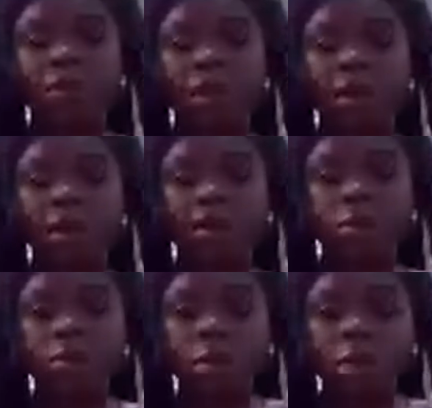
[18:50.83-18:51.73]
I guess,
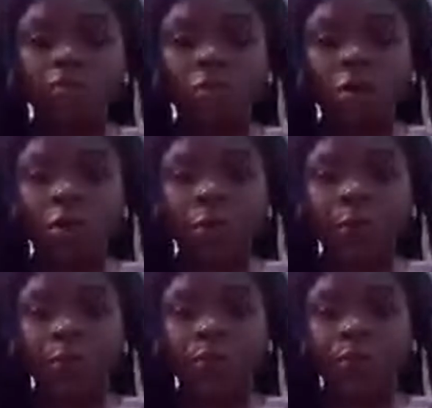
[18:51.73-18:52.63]
to keep their
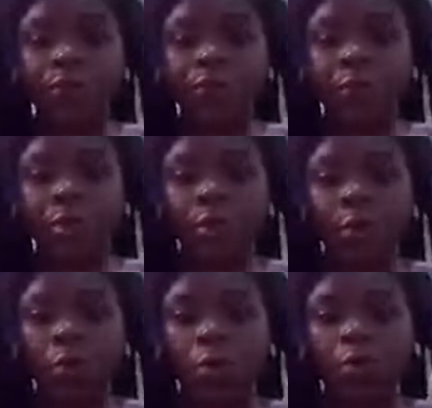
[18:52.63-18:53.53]
their
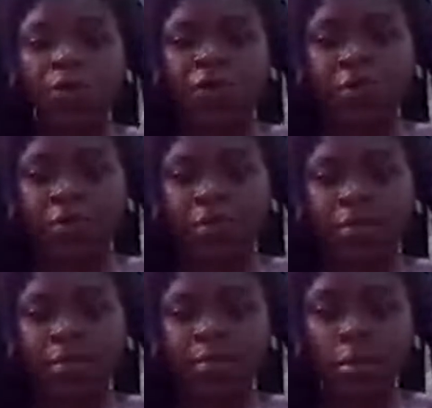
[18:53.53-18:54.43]
womb from
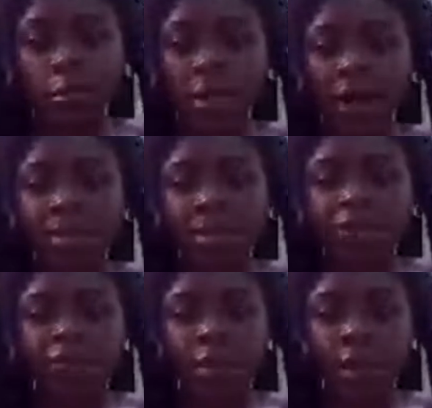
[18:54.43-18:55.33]
prolapsing,
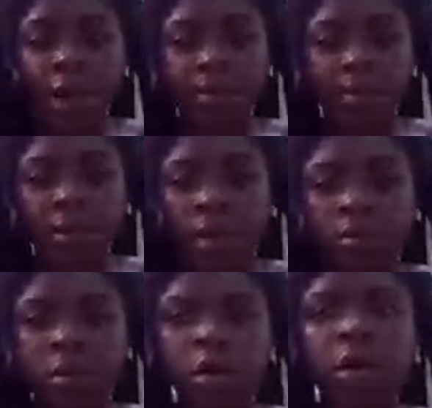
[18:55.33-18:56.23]
from collapsing out.
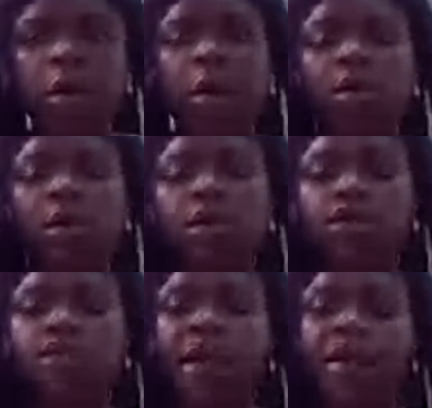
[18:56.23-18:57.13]

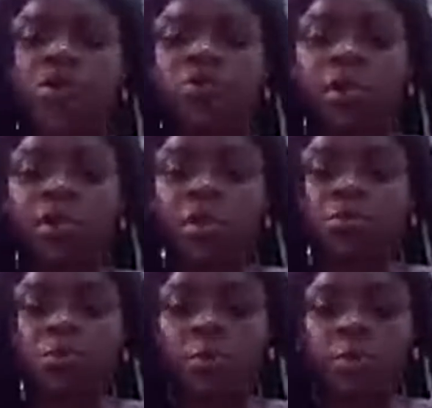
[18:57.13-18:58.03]
And these vaginal
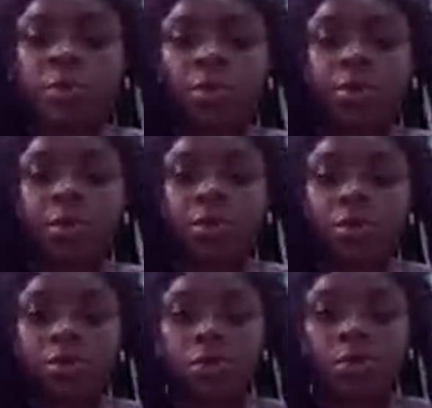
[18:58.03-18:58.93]
meshes were
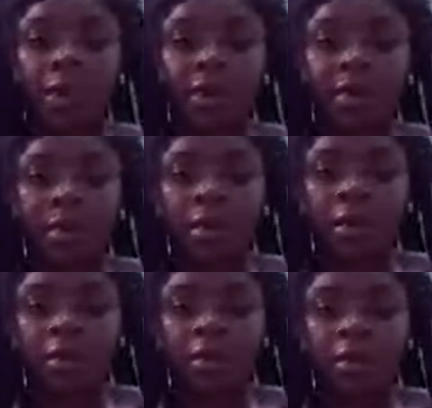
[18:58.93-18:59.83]
starting to
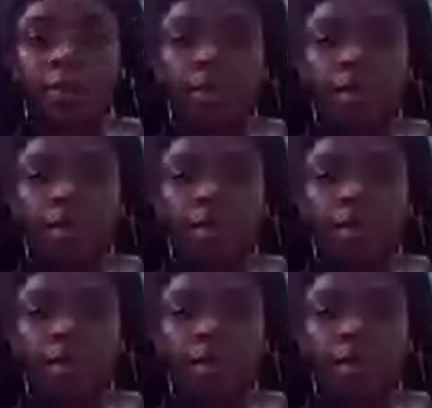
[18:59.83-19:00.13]
basically